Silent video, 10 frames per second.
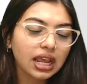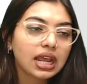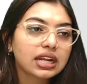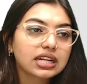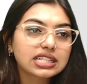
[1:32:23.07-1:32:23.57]

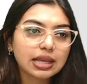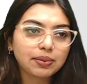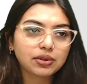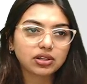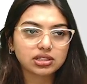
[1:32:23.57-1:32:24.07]

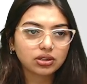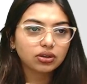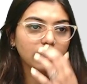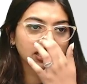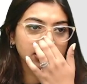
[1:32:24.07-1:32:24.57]
receptors.
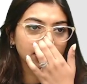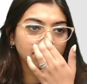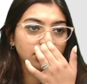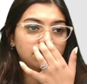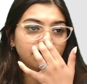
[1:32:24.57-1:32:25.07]
Okay,
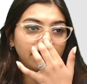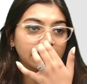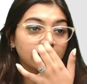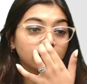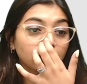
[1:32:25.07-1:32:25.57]
receptors
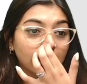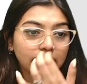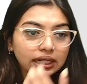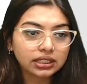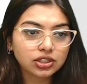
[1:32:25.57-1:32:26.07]
waiting to
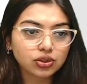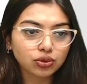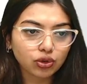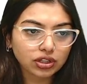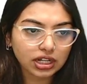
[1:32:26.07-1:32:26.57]
collect this
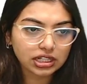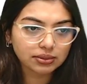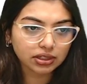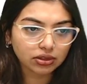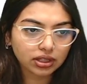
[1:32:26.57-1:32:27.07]

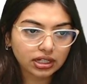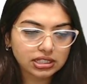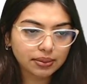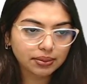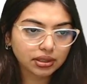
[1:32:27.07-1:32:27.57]
neurotransmitter. Okay,
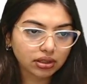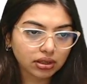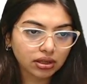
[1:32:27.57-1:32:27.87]
receptor.